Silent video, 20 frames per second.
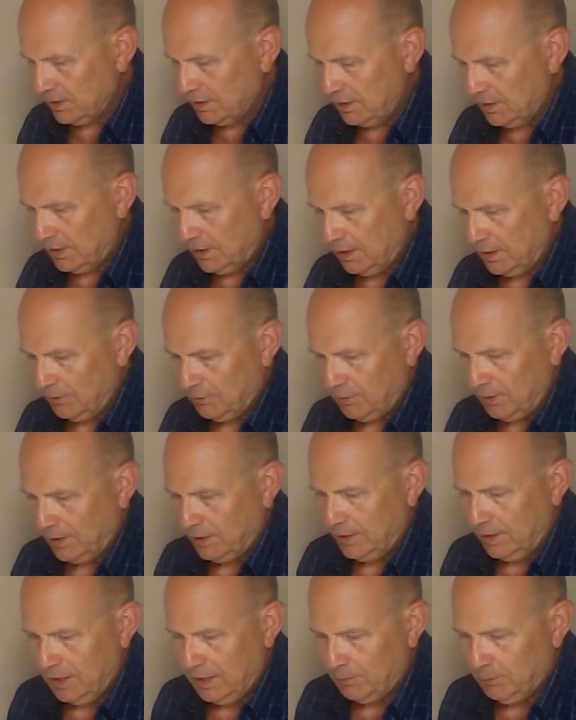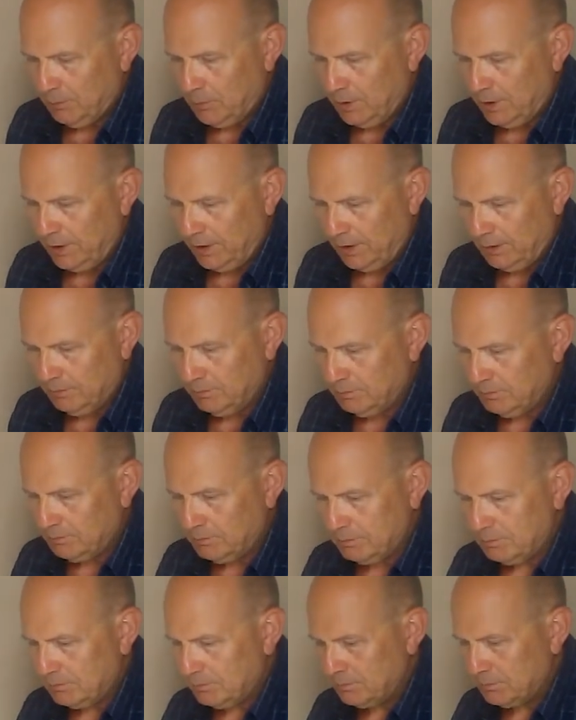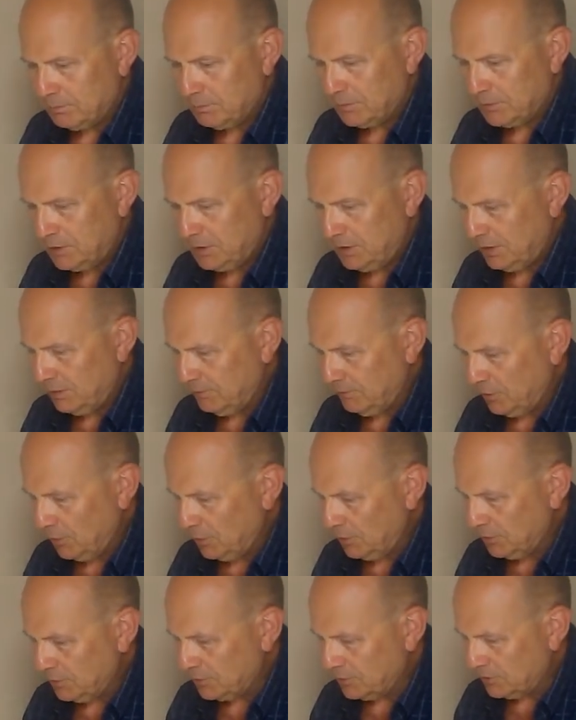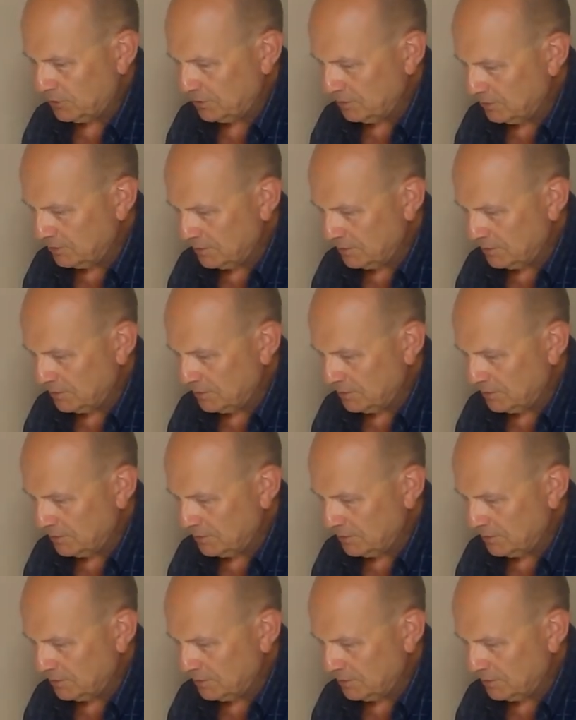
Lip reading: Right now I'm running 10 volts.